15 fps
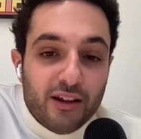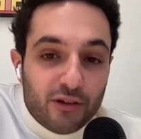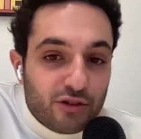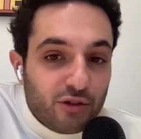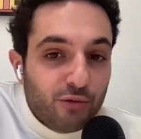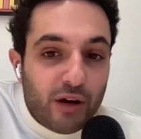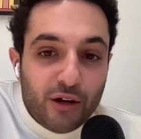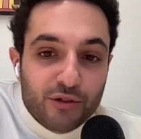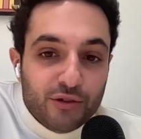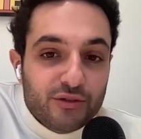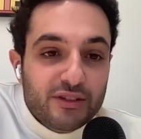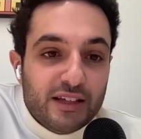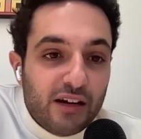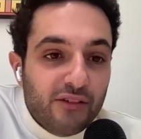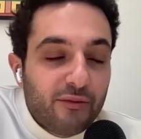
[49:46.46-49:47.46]
Surround
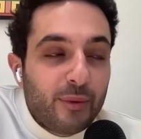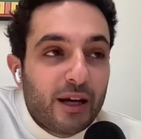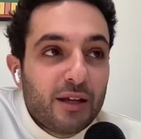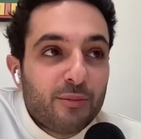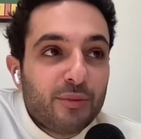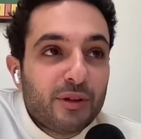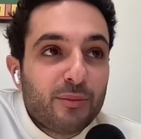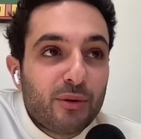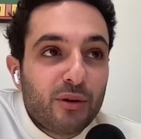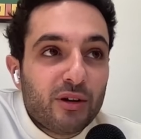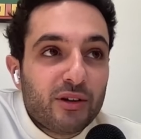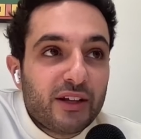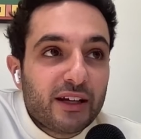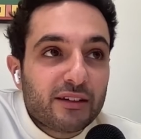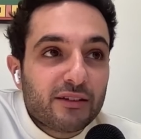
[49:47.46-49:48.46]
yourself by people
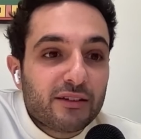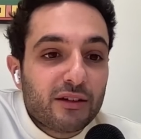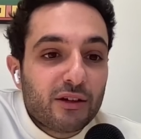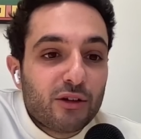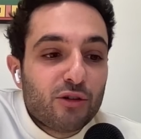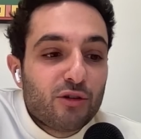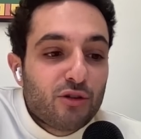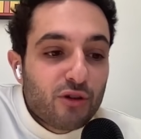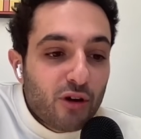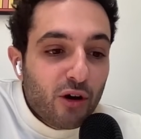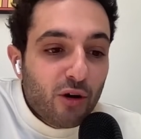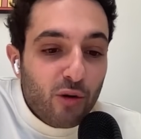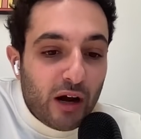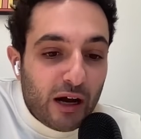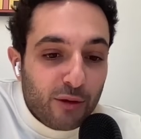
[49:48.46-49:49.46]
that
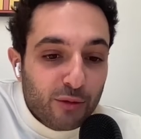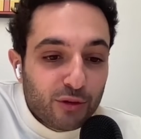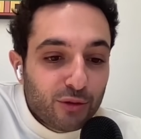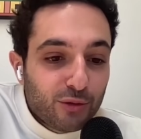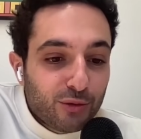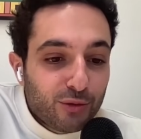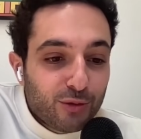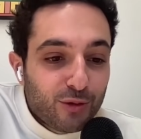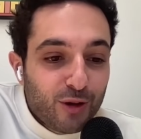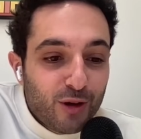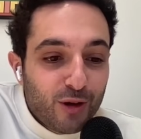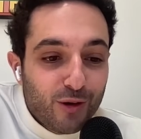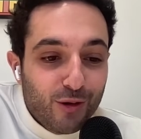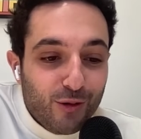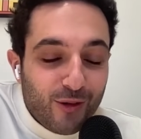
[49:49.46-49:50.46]
know how to
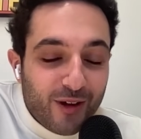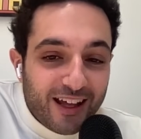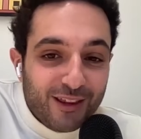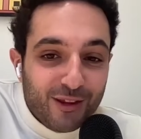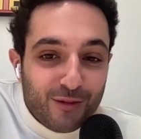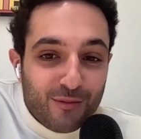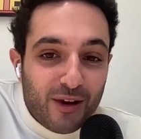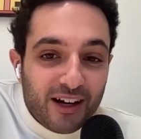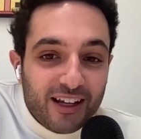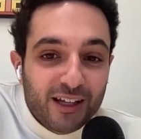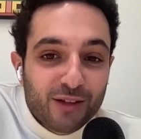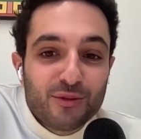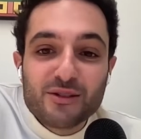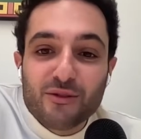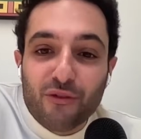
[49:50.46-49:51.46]
look at the
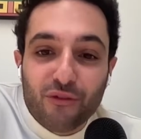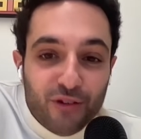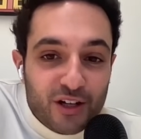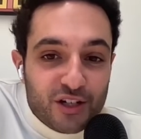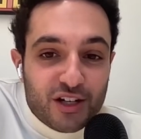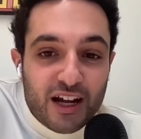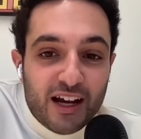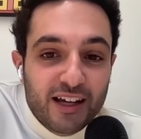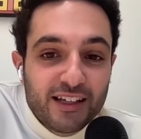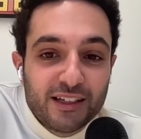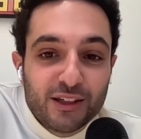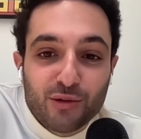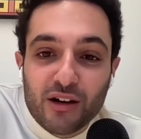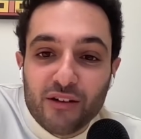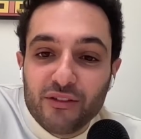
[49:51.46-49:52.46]
market with a fresh eye
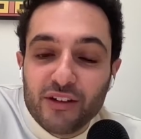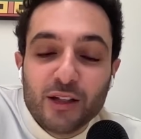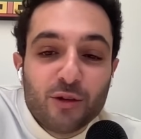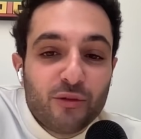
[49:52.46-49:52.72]
and to have